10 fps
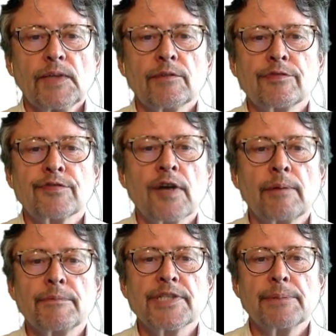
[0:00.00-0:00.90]

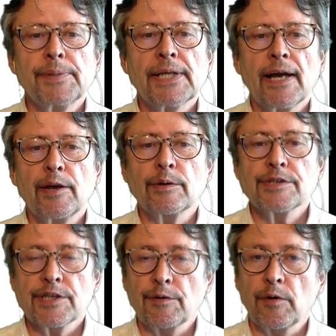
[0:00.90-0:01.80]
from
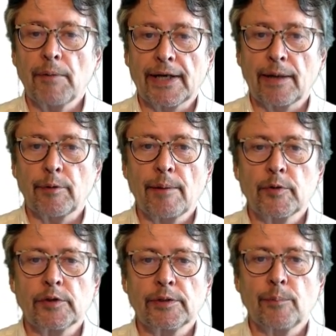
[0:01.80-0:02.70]
gpioZero, my library, I'm
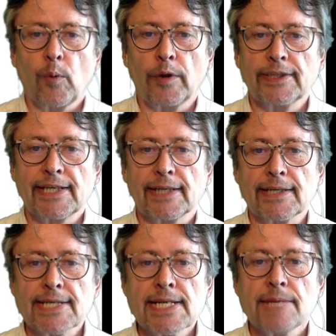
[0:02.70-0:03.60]
going to import the
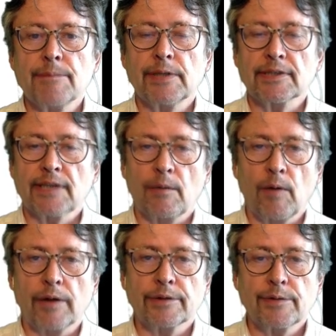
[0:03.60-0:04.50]
LED because I
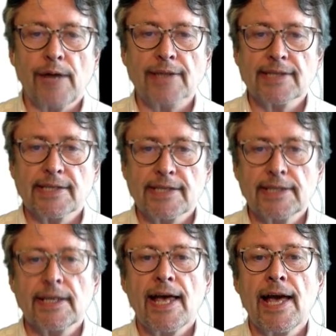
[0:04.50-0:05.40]
want to access
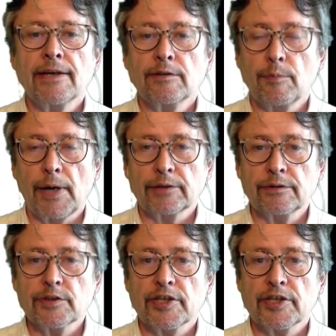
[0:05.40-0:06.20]
it, and the button.